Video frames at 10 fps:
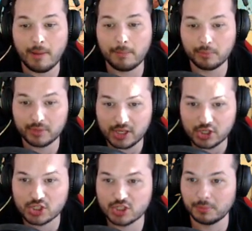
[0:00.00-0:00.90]

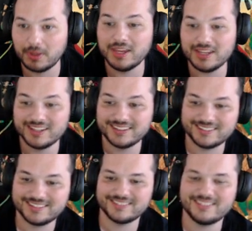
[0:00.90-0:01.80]
abomination to me.
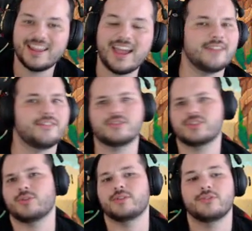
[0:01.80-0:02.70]
And I'm very
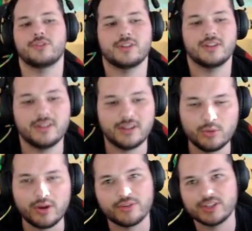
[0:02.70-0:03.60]
sorry for
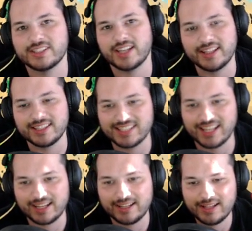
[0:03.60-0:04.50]
whoever designed this.
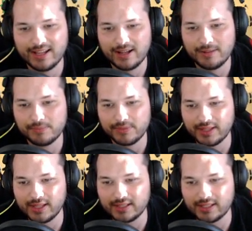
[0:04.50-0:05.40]
Like,
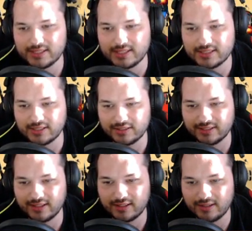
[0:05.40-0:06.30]
this is not
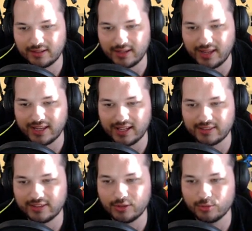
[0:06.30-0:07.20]

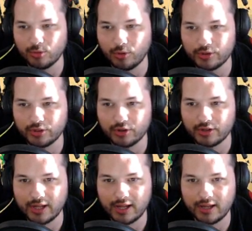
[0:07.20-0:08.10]
against you or
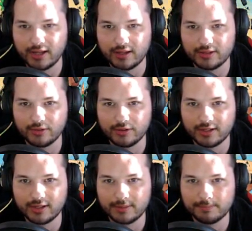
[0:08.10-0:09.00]
your uh, your
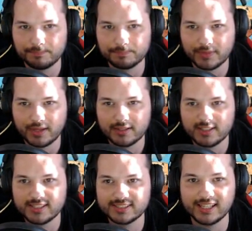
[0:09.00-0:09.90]
um,
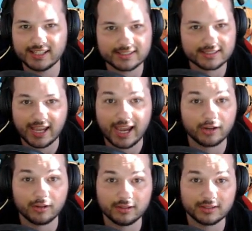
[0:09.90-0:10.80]
skills
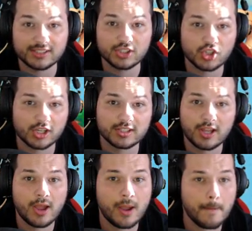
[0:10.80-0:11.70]
at all. This is just